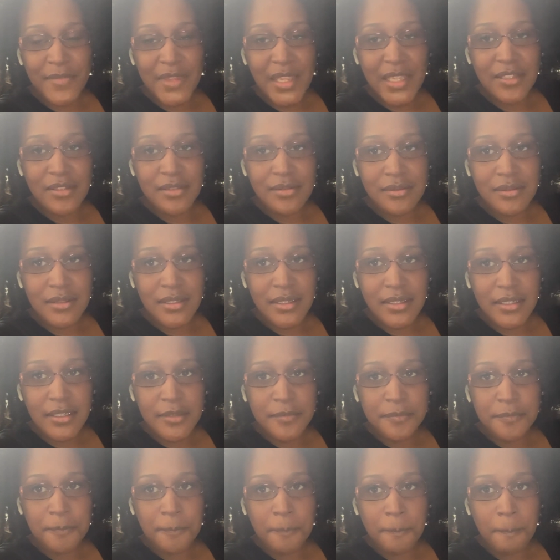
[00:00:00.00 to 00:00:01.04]
and,
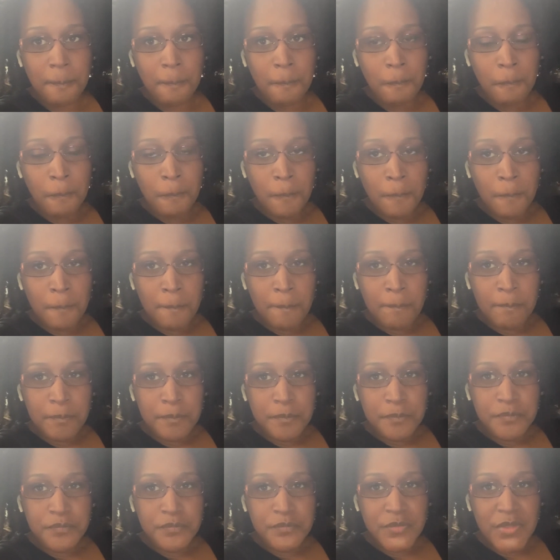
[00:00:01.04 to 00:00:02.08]
um,
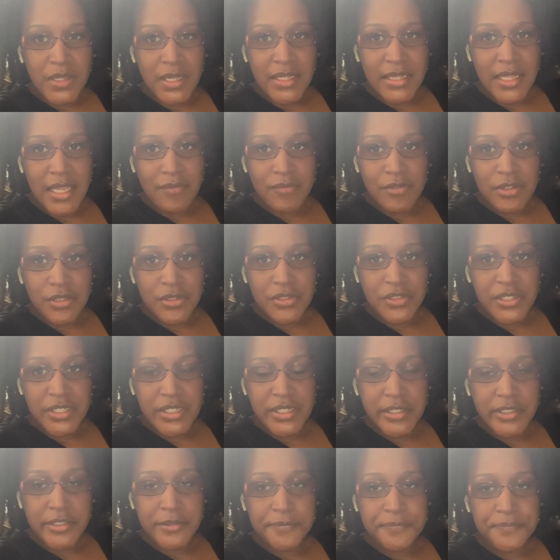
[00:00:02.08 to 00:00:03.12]
and have a good
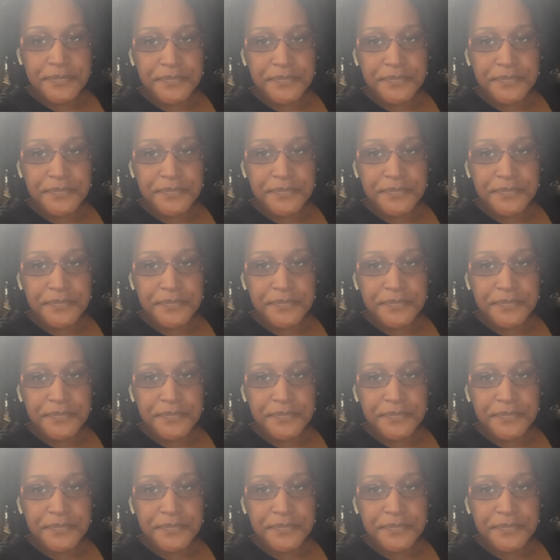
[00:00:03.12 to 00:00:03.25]
year.